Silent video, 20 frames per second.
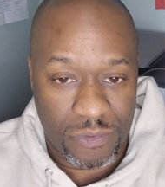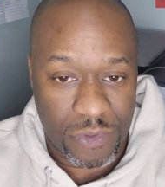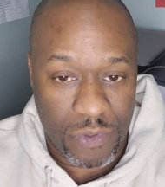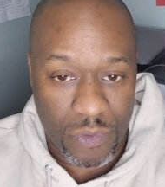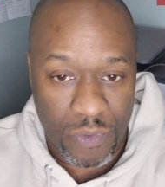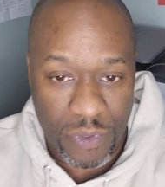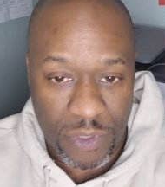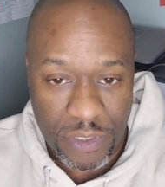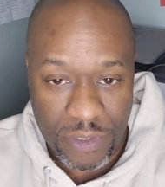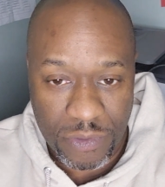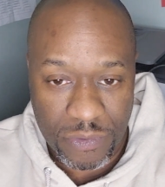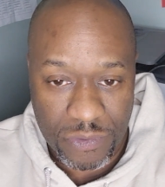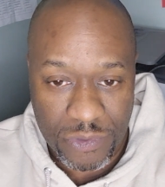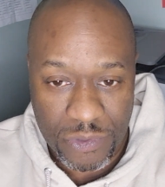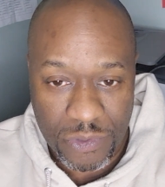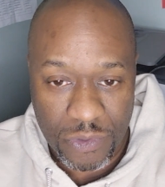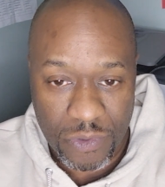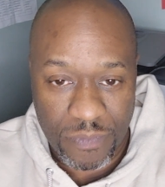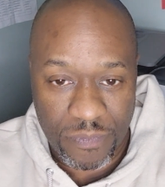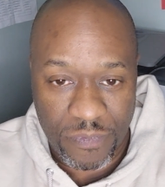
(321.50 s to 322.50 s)
doing a
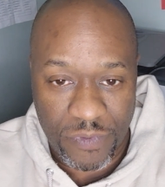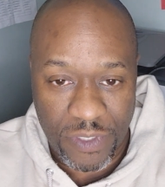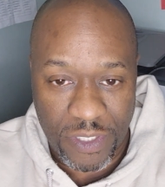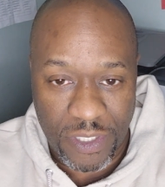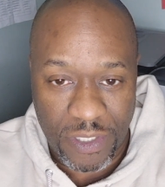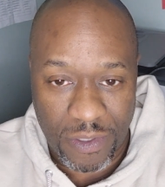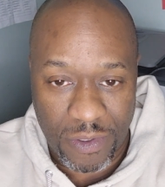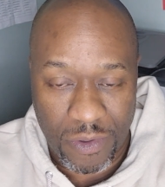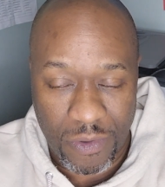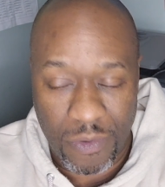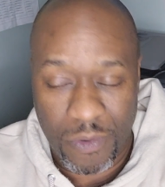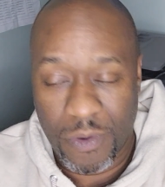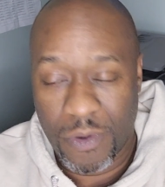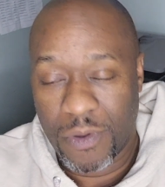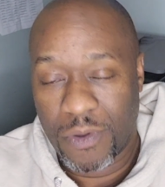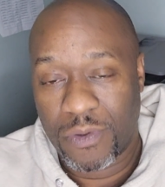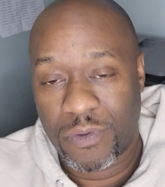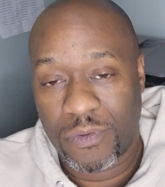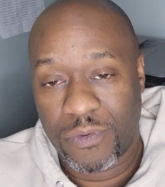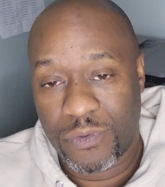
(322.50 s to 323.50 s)
YouTube video,
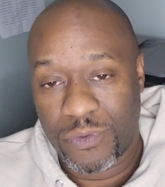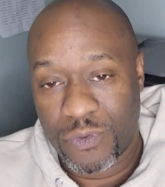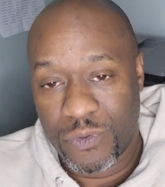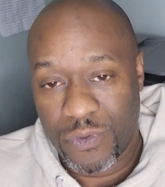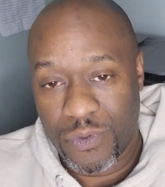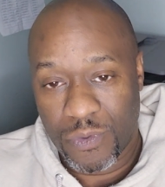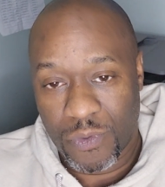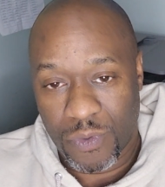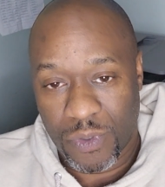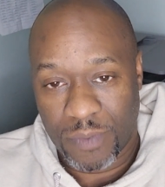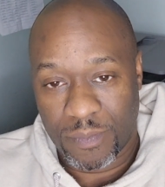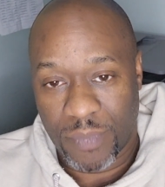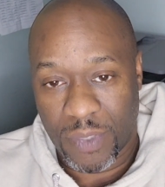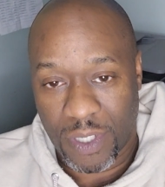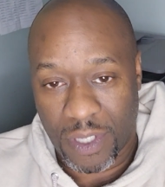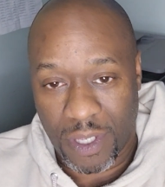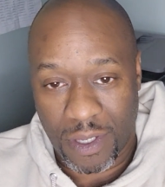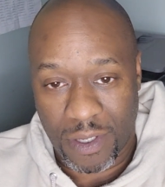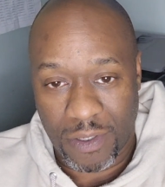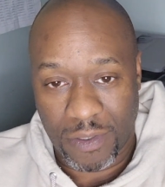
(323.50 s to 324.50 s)
doing
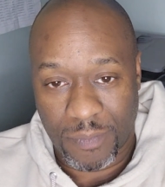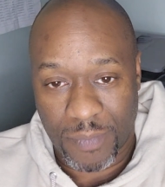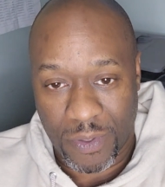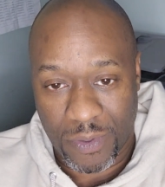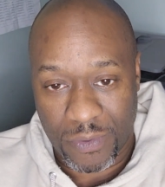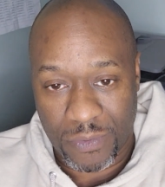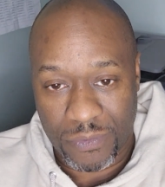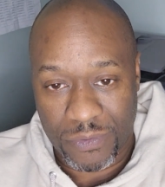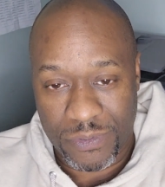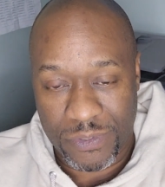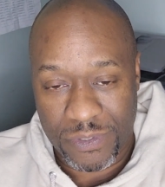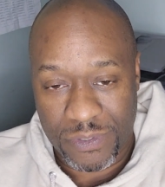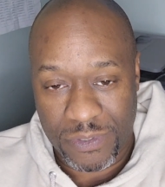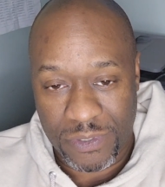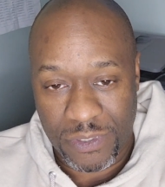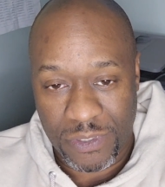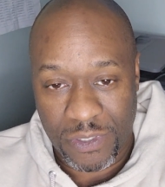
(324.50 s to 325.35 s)
blog posts,